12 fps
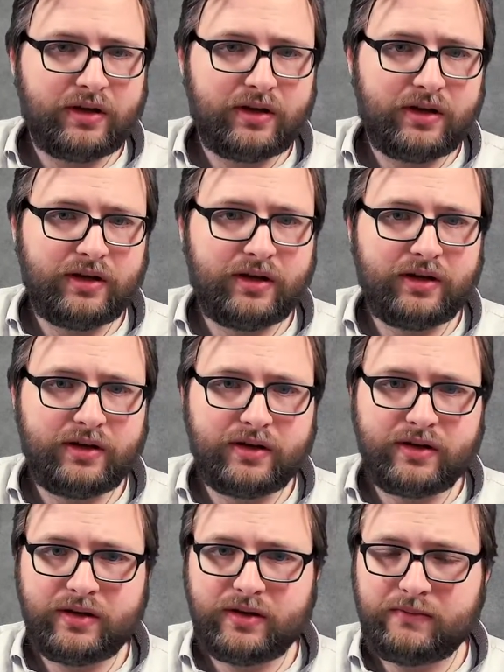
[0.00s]

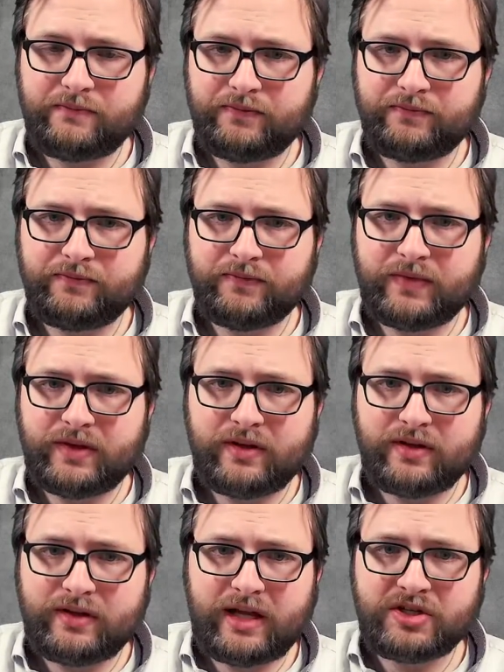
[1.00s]

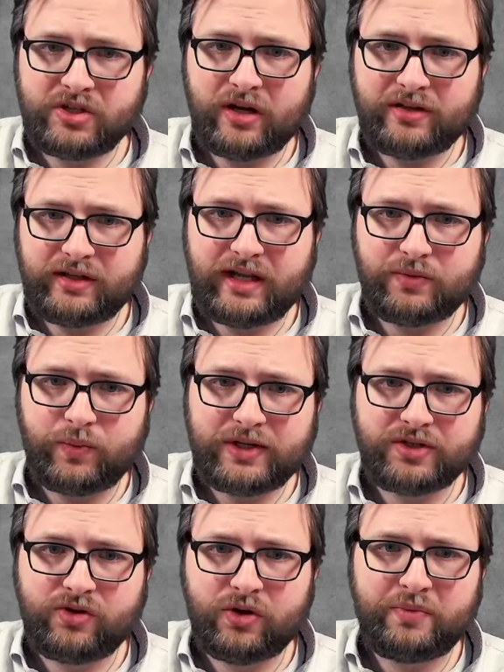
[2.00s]
They started that
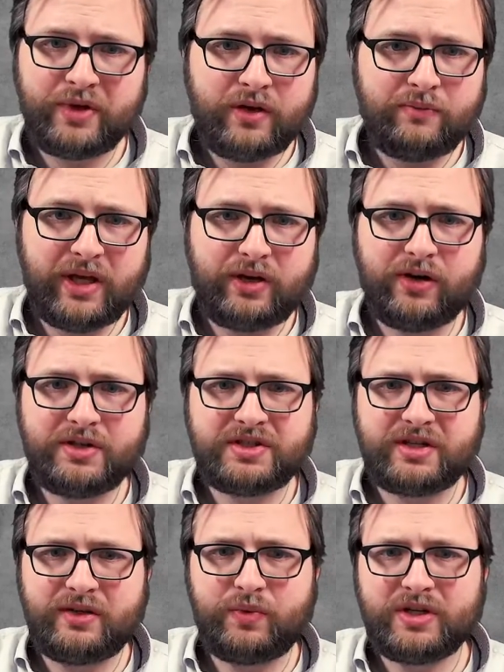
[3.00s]
watch group because
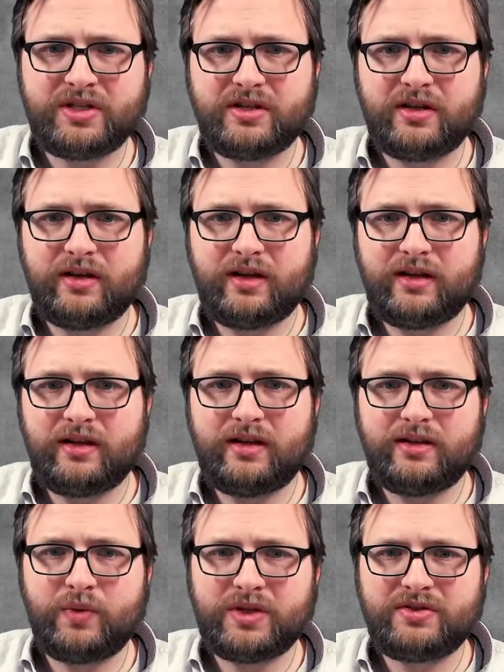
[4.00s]
it was
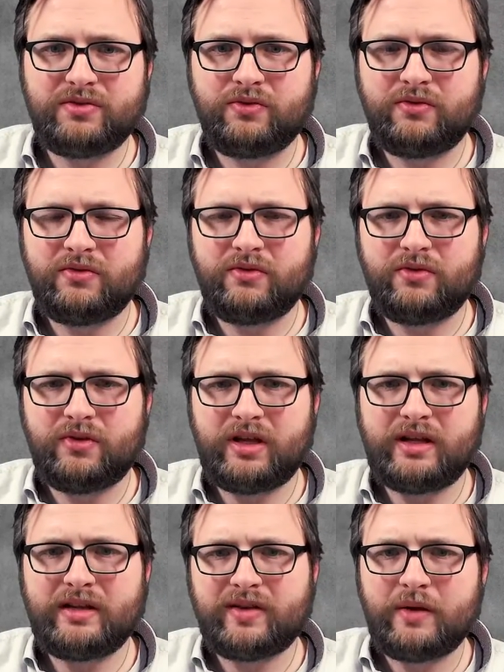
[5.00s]
in
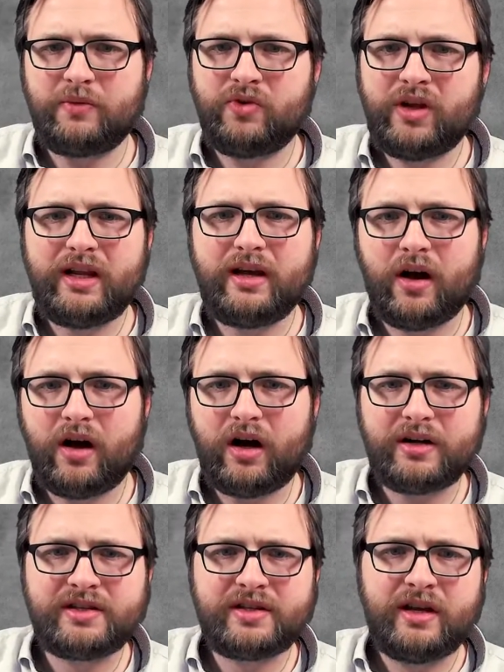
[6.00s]
that time really
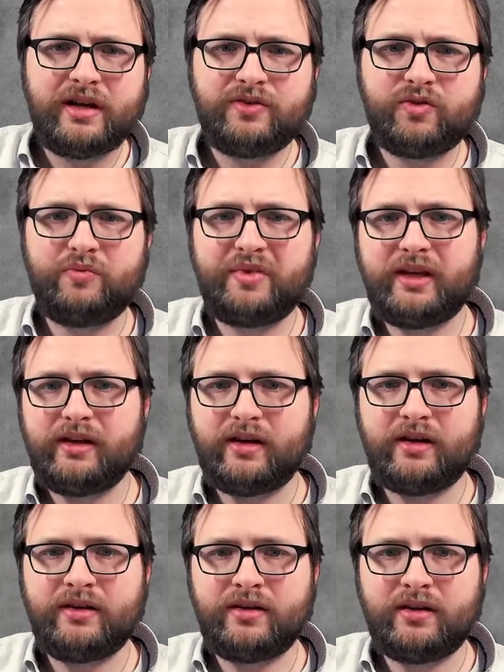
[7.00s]
hard to be
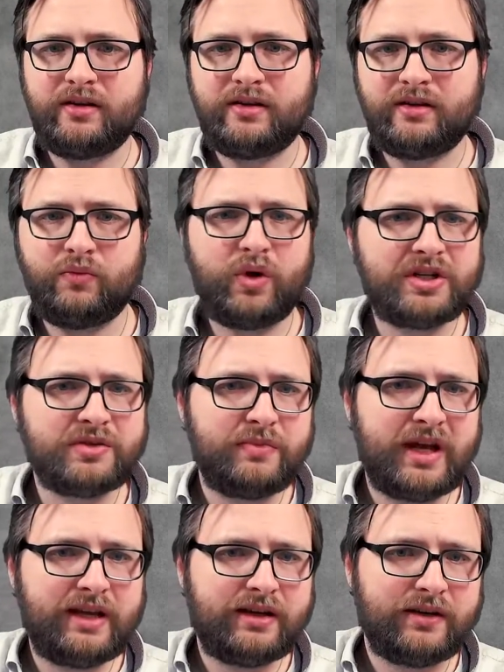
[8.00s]
a
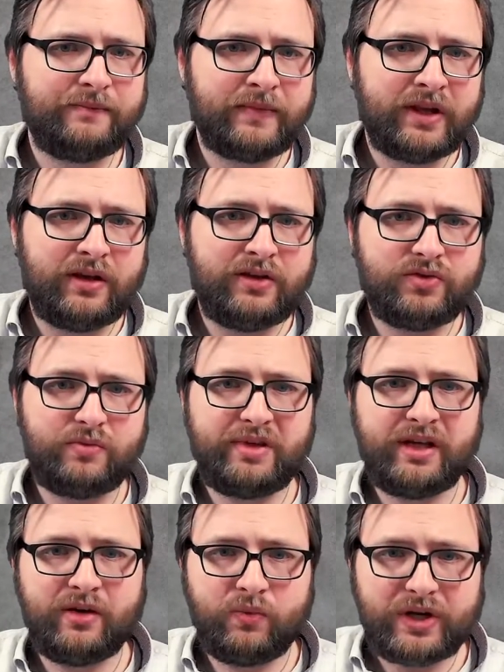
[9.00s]
watchmaker, to
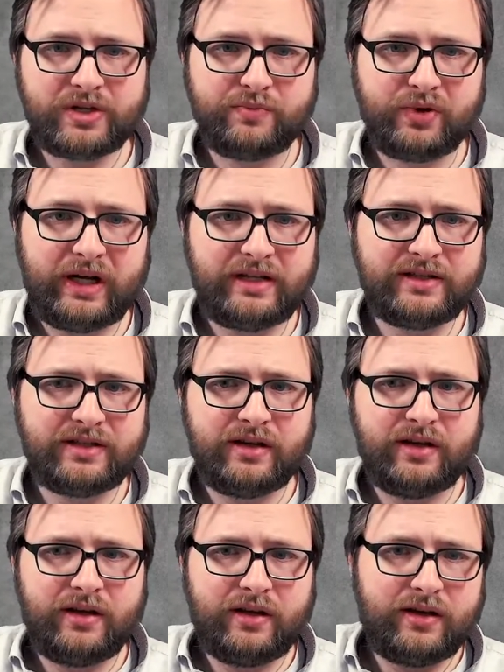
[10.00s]
be a watch brand,
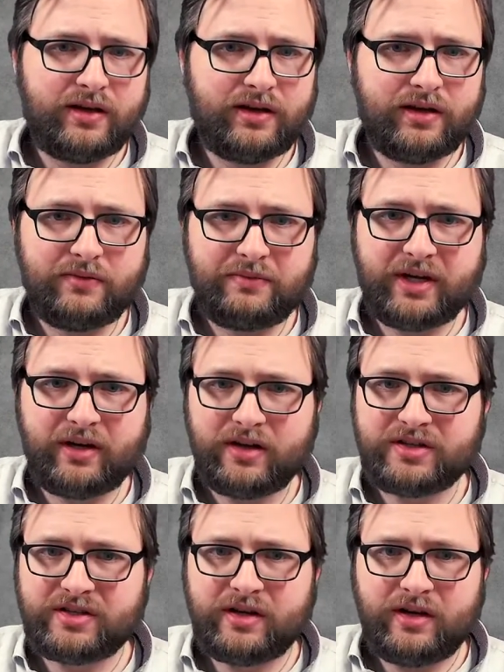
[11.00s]

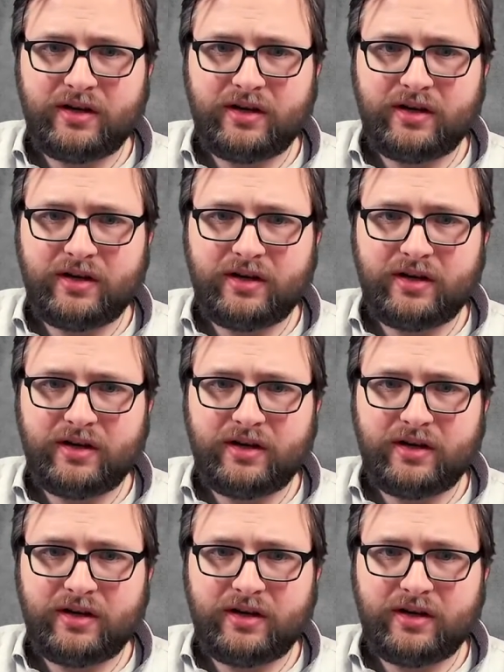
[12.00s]
because